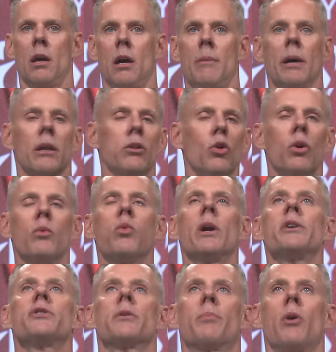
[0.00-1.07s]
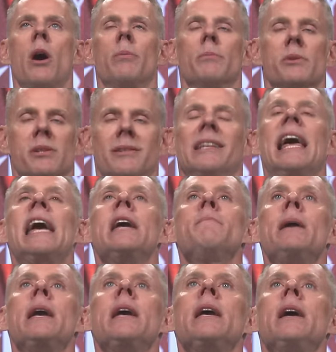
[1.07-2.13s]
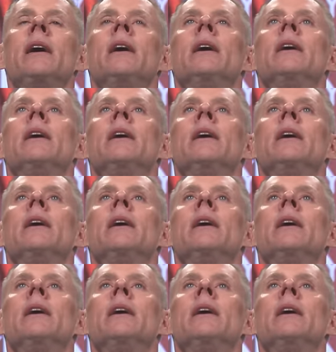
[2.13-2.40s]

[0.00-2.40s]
I'm like, Lord, what is your problem? Slay me.